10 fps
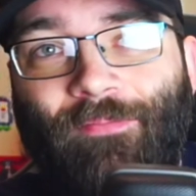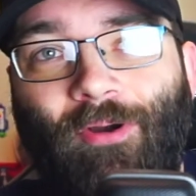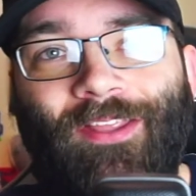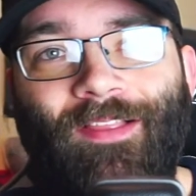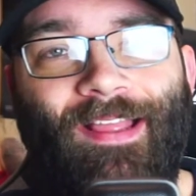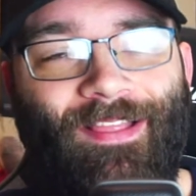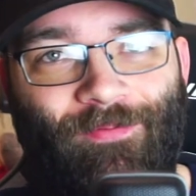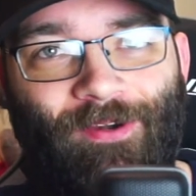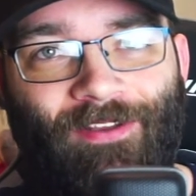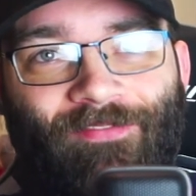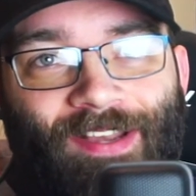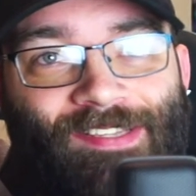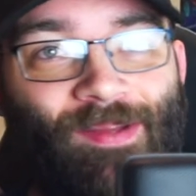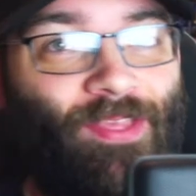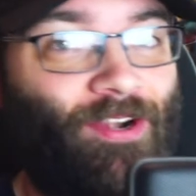more than likely, we're going to find
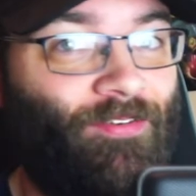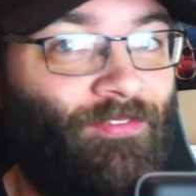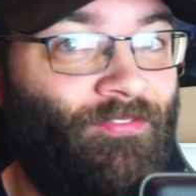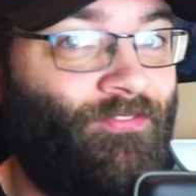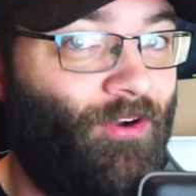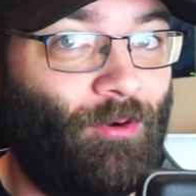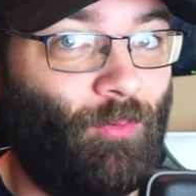some that are far